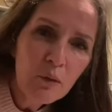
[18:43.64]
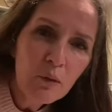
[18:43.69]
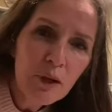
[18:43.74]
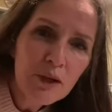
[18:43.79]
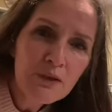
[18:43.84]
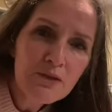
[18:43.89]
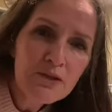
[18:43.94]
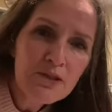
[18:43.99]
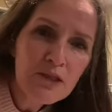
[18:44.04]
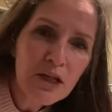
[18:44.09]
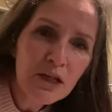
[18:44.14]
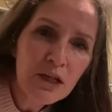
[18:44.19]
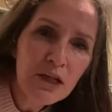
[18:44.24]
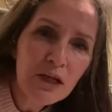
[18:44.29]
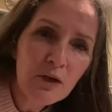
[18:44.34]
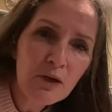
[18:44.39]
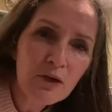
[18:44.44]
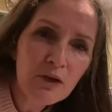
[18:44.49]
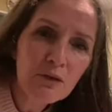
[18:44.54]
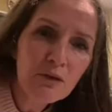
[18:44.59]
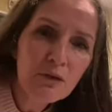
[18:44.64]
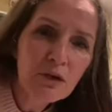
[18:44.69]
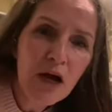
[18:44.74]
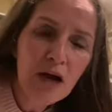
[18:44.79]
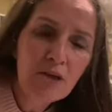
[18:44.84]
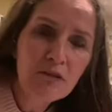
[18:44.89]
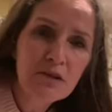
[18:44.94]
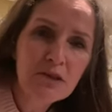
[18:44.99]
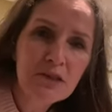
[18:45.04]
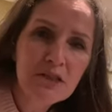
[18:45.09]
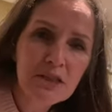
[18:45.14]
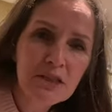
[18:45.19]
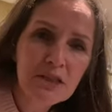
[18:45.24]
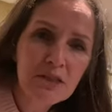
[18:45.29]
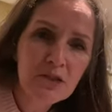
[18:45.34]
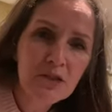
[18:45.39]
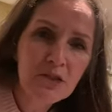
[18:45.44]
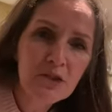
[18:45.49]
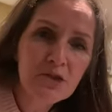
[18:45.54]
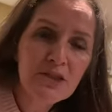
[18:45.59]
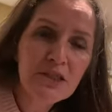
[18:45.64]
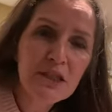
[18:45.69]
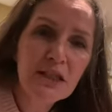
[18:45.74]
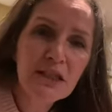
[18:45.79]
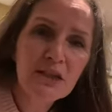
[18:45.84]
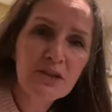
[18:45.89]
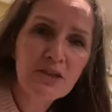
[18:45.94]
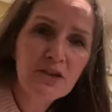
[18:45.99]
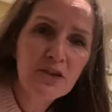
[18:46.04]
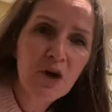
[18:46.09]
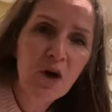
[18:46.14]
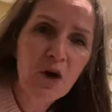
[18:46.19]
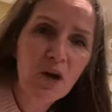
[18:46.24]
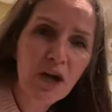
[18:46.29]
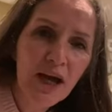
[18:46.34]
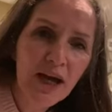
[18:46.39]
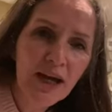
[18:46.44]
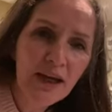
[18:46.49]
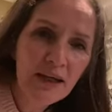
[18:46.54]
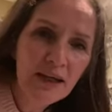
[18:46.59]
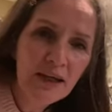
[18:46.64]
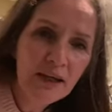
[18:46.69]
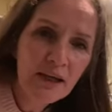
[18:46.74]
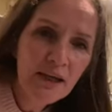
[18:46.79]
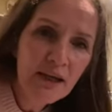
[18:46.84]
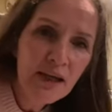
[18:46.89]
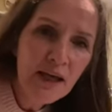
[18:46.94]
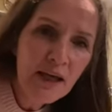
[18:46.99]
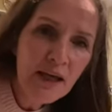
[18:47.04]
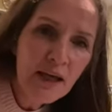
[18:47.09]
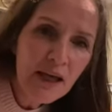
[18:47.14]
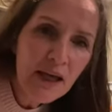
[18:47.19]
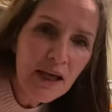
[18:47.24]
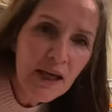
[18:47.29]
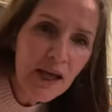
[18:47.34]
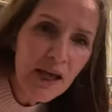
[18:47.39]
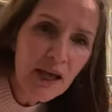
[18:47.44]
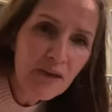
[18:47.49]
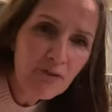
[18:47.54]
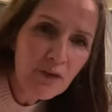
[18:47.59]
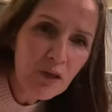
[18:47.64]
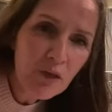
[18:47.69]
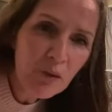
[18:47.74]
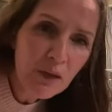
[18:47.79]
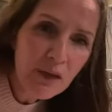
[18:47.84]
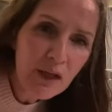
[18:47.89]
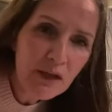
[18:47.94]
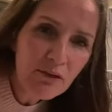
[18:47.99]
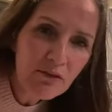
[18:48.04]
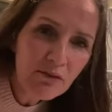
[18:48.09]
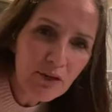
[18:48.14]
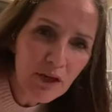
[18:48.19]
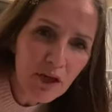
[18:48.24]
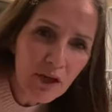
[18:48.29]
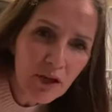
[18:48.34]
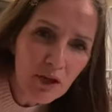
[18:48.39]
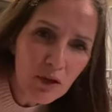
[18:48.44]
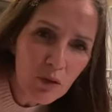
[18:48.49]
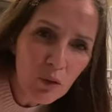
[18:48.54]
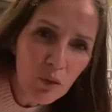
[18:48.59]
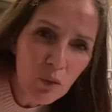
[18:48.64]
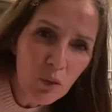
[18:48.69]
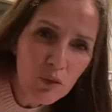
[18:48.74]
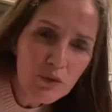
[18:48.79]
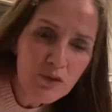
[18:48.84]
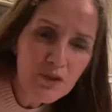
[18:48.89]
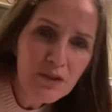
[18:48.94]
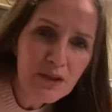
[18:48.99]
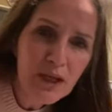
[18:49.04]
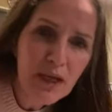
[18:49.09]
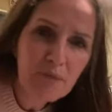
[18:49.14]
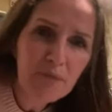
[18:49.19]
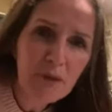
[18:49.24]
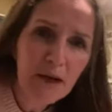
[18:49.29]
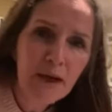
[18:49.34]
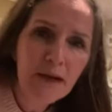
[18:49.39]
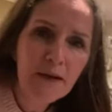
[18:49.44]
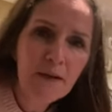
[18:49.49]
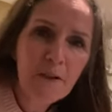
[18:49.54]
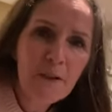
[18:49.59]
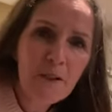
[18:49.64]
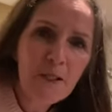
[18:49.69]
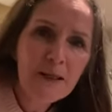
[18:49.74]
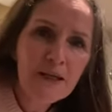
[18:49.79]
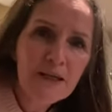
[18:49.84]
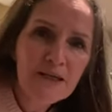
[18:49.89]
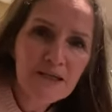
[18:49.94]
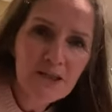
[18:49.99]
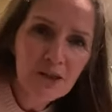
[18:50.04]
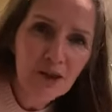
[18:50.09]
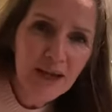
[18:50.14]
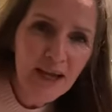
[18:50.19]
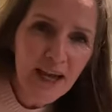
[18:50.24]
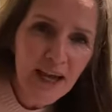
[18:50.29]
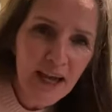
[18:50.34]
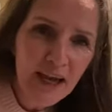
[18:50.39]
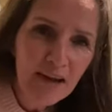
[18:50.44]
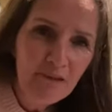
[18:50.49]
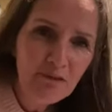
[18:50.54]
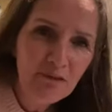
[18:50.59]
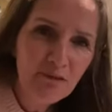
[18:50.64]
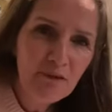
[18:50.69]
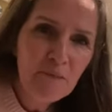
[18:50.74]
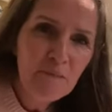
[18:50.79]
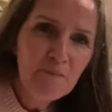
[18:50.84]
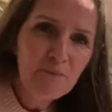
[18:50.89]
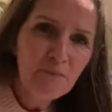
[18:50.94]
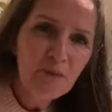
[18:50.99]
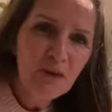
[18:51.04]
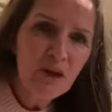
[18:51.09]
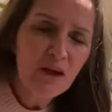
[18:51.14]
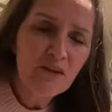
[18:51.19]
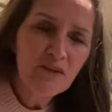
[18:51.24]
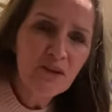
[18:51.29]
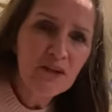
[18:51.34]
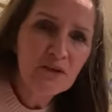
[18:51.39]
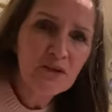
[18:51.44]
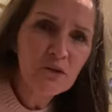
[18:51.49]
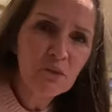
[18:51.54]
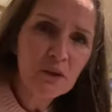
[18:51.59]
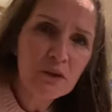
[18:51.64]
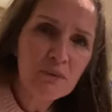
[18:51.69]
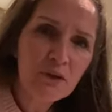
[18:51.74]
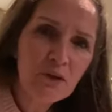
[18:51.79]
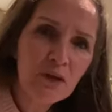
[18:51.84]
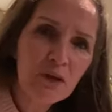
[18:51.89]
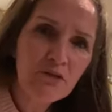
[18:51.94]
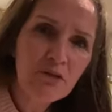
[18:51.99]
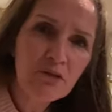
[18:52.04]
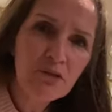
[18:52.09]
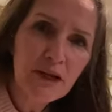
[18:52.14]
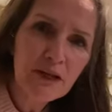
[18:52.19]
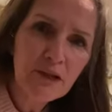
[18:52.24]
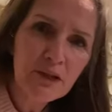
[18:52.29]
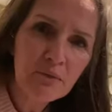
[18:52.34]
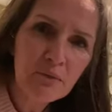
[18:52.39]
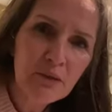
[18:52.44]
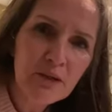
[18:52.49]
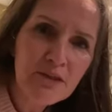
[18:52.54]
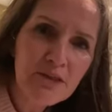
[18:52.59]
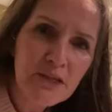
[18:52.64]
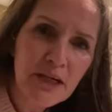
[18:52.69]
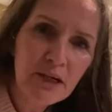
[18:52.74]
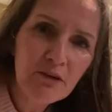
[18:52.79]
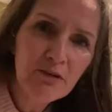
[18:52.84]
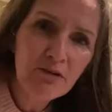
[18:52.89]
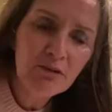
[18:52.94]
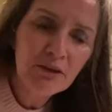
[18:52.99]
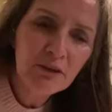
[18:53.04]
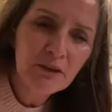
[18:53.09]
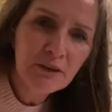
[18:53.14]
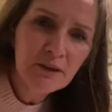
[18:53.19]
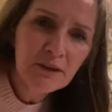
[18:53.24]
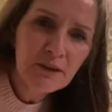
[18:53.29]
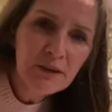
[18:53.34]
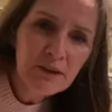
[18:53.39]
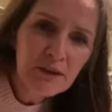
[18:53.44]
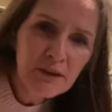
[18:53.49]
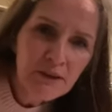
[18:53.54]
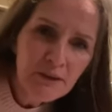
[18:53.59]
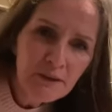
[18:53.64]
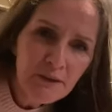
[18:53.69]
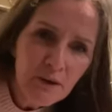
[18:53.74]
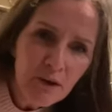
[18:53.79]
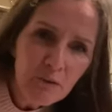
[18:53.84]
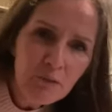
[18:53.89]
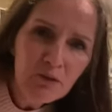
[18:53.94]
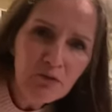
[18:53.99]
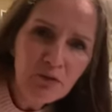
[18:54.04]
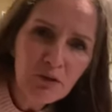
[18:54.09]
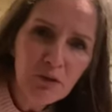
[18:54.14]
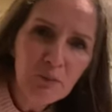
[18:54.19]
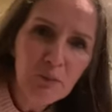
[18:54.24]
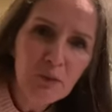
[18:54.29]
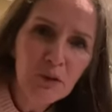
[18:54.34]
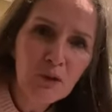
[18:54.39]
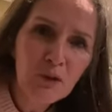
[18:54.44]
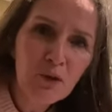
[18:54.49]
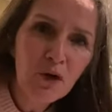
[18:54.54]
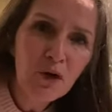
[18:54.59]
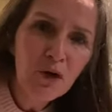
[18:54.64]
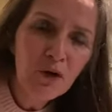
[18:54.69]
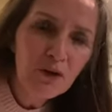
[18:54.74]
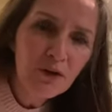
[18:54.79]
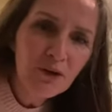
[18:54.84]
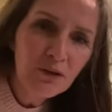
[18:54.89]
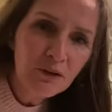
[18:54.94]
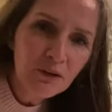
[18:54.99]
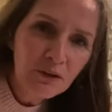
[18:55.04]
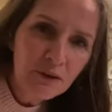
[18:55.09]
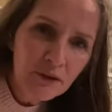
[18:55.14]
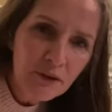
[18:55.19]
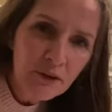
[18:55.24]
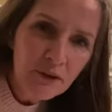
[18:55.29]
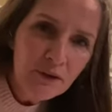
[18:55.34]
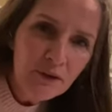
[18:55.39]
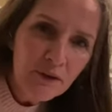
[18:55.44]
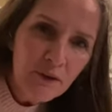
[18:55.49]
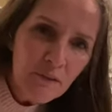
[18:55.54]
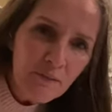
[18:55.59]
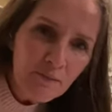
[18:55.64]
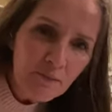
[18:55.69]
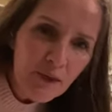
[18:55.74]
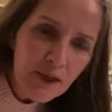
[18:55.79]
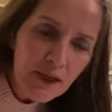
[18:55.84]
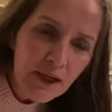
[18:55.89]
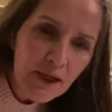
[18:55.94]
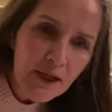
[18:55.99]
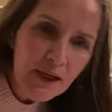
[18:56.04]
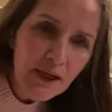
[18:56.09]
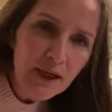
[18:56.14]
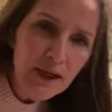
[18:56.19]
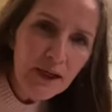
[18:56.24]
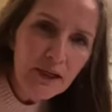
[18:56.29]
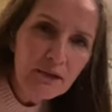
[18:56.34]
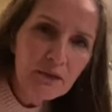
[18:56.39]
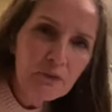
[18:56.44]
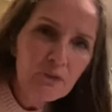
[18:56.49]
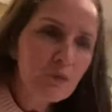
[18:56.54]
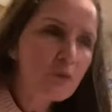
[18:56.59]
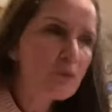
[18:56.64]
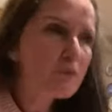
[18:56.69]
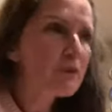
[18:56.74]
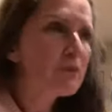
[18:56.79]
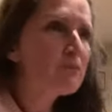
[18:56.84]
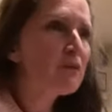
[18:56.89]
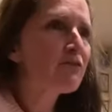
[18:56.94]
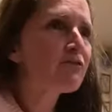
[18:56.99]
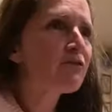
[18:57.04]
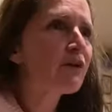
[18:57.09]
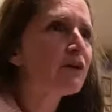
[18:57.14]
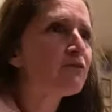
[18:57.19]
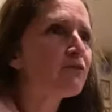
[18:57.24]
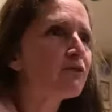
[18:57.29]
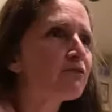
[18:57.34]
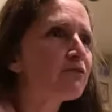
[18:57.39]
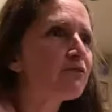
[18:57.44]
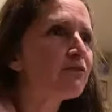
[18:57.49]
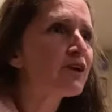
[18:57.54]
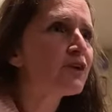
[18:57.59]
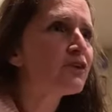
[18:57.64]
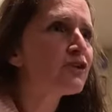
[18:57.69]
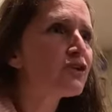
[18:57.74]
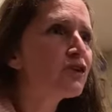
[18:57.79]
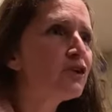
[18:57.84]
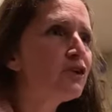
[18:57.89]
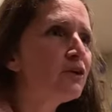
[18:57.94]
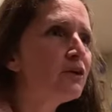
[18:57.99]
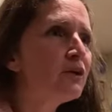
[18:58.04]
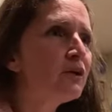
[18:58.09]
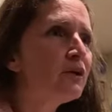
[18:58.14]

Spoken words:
What's the local currency? The New Zealand dollar. Have you ever caught snapper? Yes, I have. I think it's a wee bit overrated myself. I prefer blue cod. What would be my favourite fish?